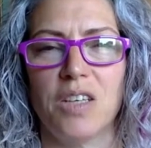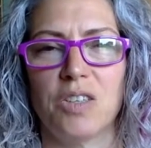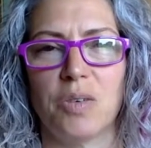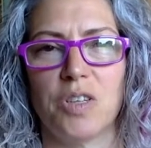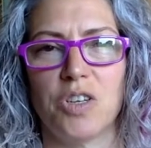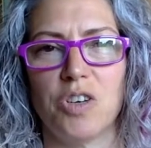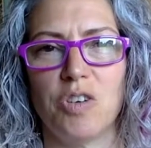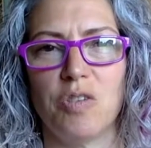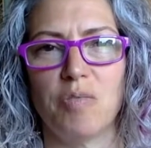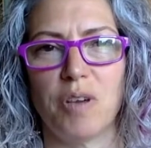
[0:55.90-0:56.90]
So in the
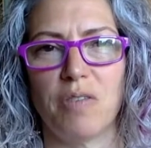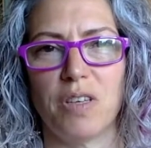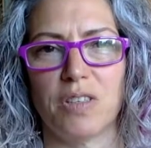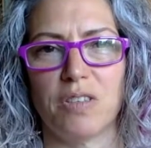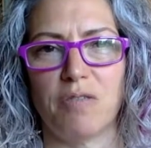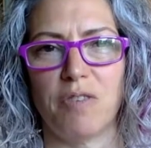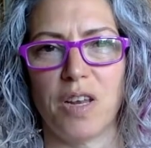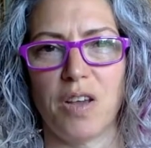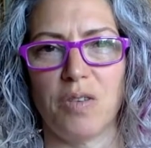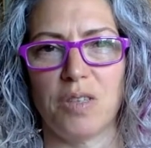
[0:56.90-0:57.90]
two previous
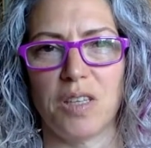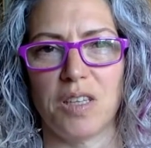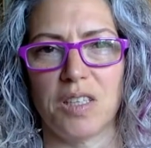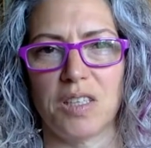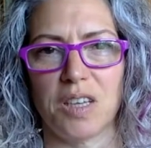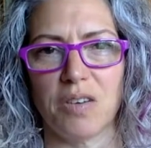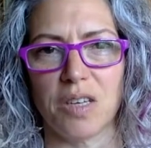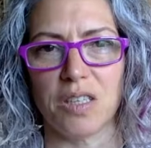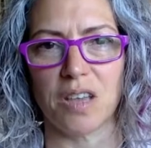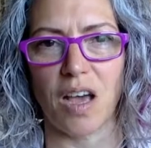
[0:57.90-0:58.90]
videos in this
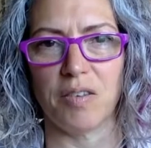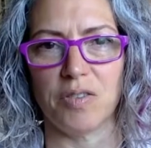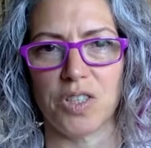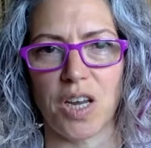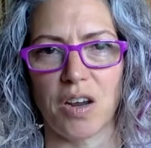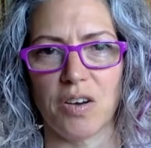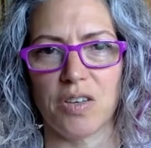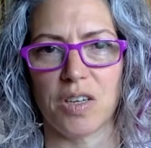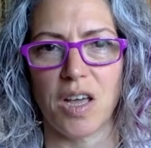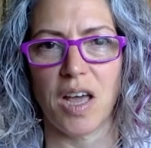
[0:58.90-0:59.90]
series, I've
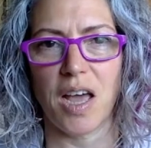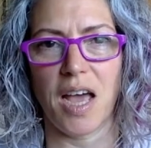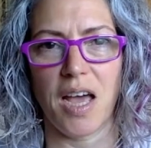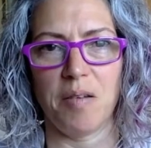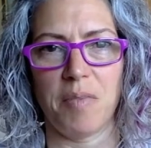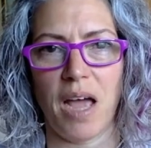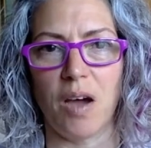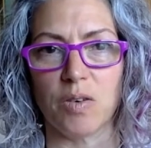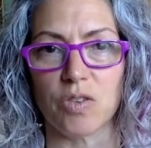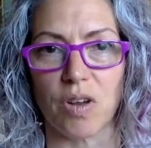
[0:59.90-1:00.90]
shared
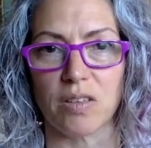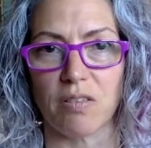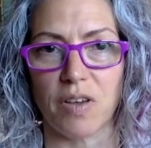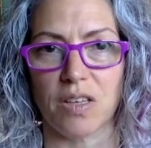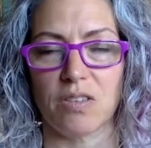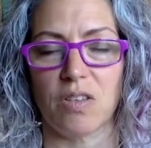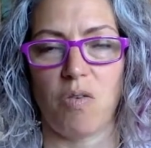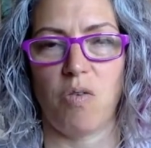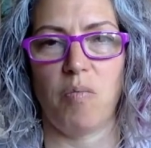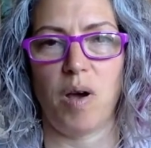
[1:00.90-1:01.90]
how stress affects the
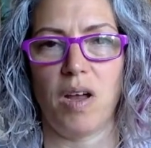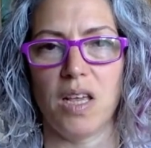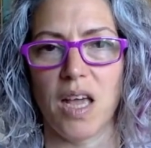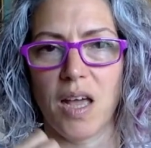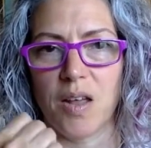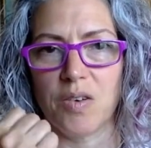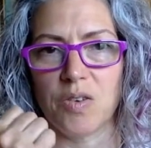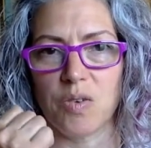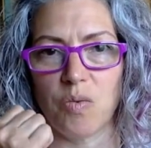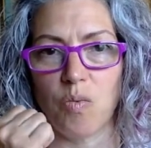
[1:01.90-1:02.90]
whole body
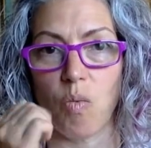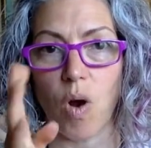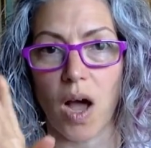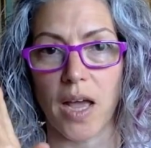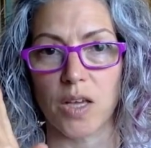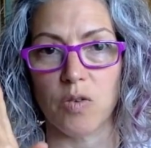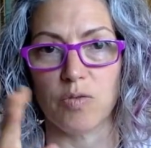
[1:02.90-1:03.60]
and why you